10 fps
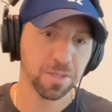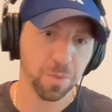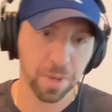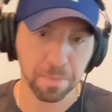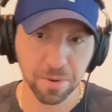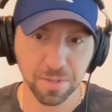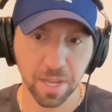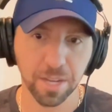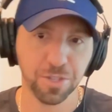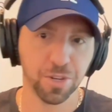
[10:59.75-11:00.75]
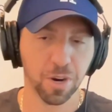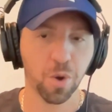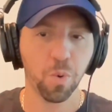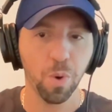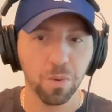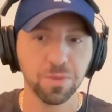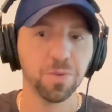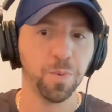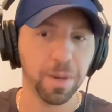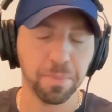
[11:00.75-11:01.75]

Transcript: to win percentage, your quote to win